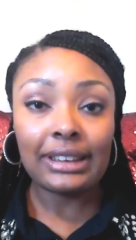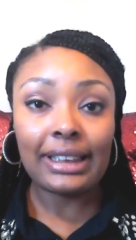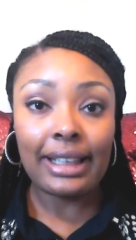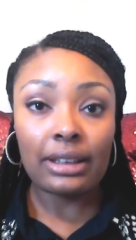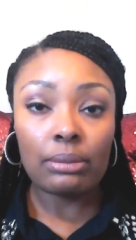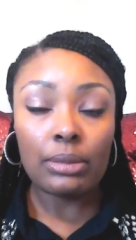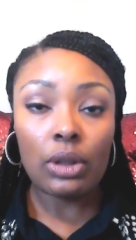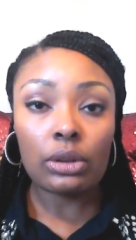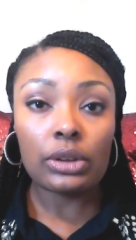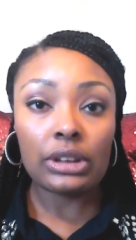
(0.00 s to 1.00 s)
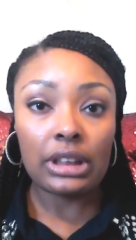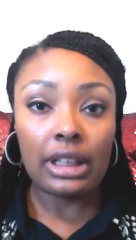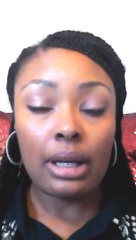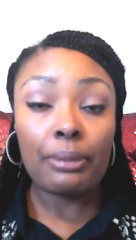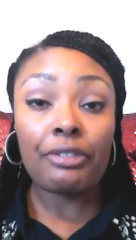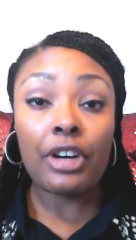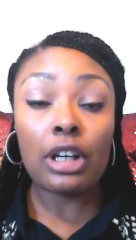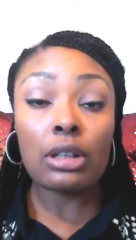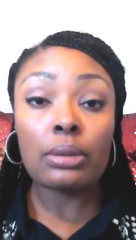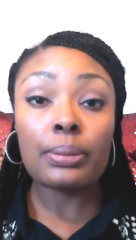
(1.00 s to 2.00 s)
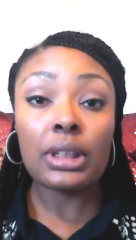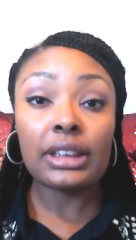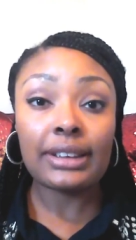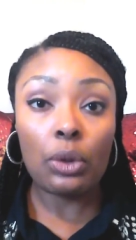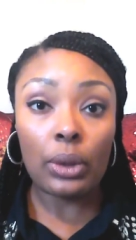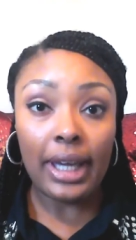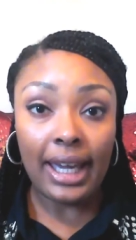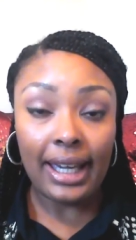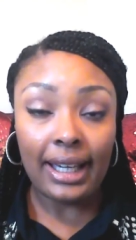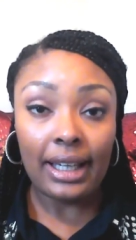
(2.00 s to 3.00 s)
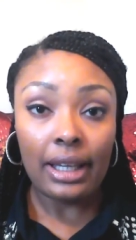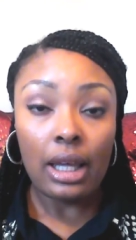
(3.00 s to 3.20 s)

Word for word: to let them know to loosen it up. Firm is okay.